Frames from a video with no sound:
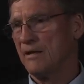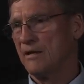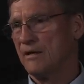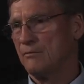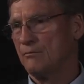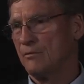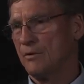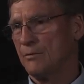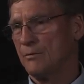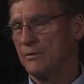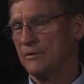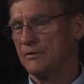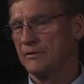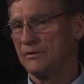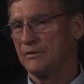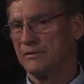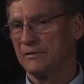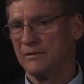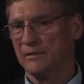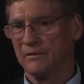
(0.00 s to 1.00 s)
and we
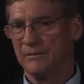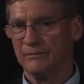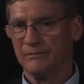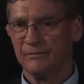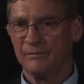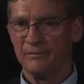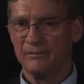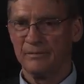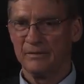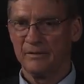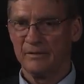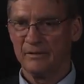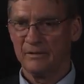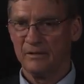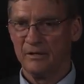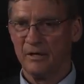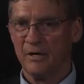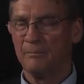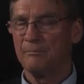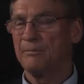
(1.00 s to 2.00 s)
went uh,
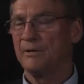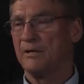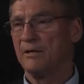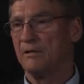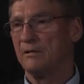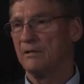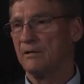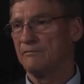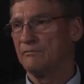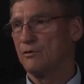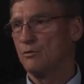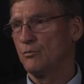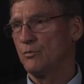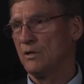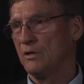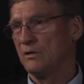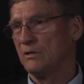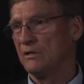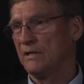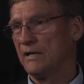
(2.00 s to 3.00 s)
uphill, if you
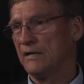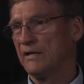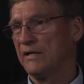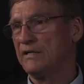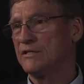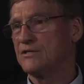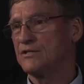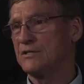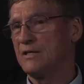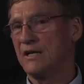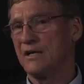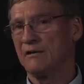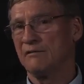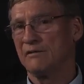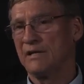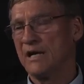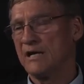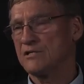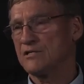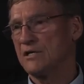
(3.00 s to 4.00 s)
will, and each side
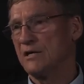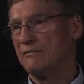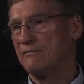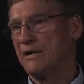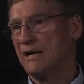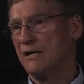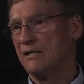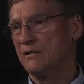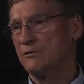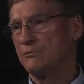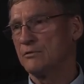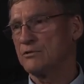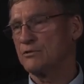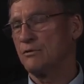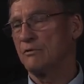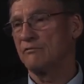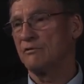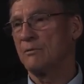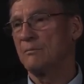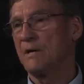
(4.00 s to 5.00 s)
of the Ashau Valley was
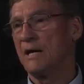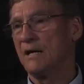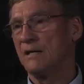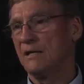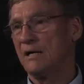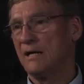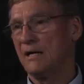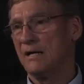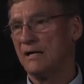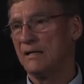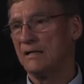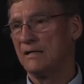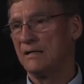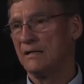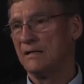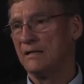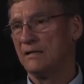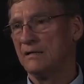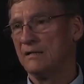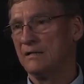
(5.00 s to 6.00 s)
over a mile high.
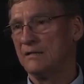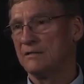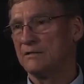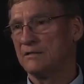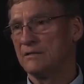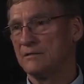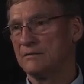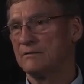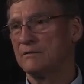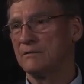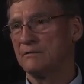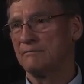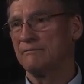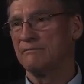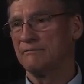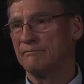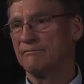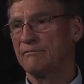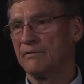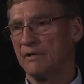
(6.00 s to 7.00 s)
So it's
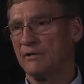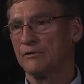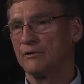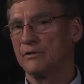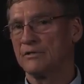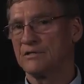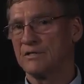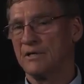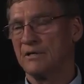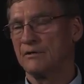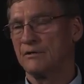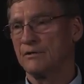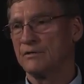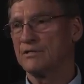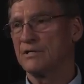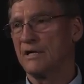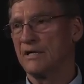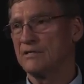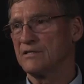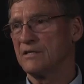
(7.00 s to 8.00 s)
fairly good,
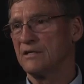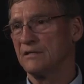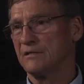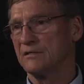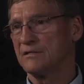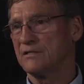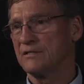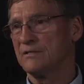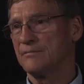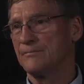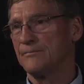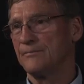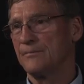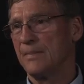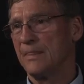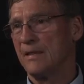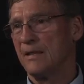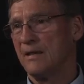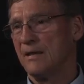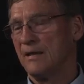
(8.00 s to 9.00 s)
good-sized hills.
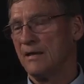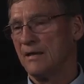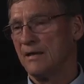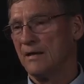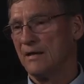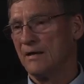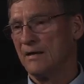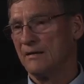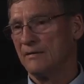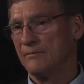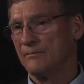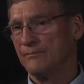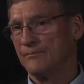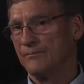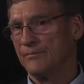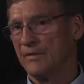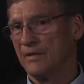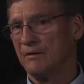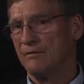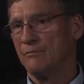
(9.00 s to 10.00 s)
And
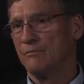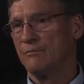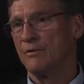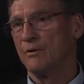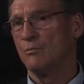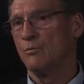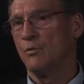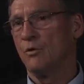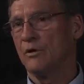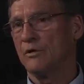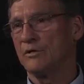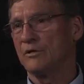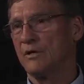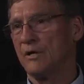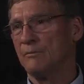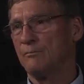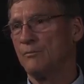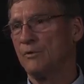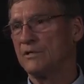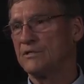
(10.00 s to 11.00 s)
we walked
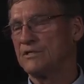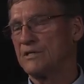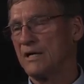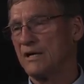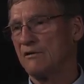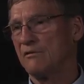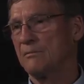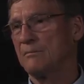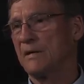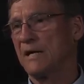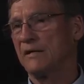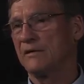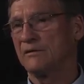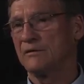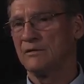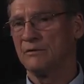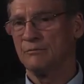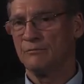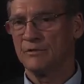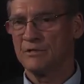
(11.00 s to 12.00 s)
up one side of the
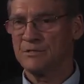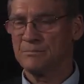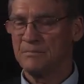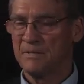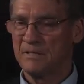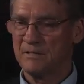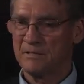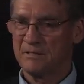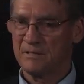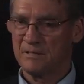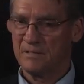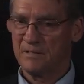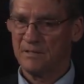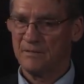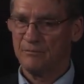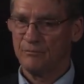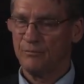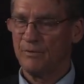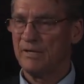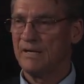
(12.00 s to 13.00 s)
mountain. We spent
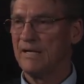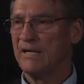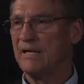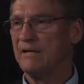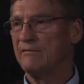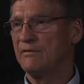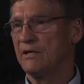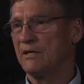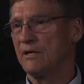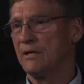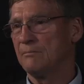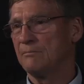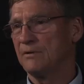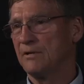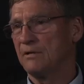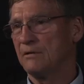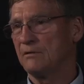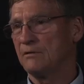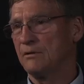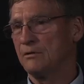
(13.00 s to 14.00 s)
uh, one evening up
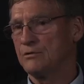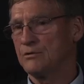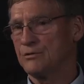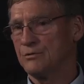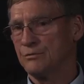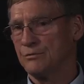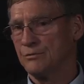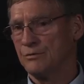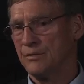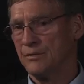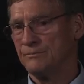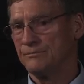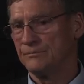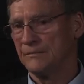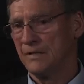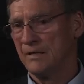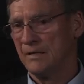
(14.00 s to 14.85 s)
there close to